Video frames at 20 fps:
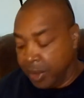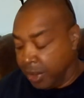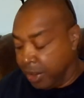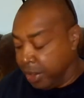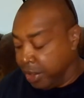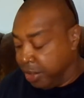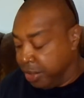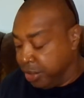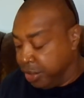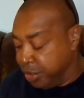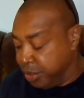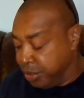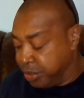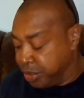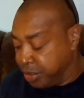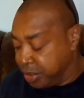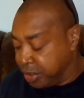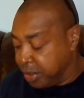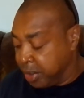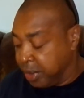
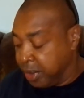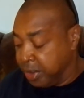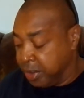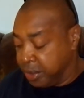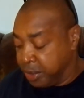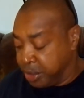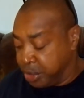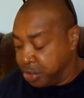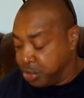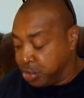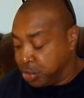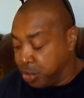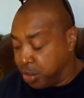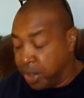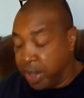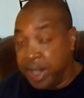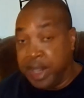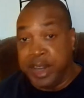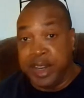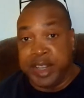used to try
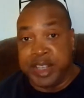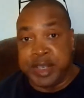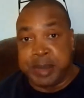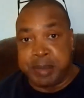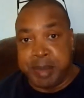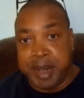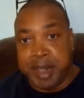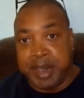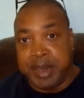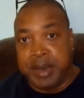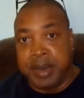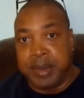and explain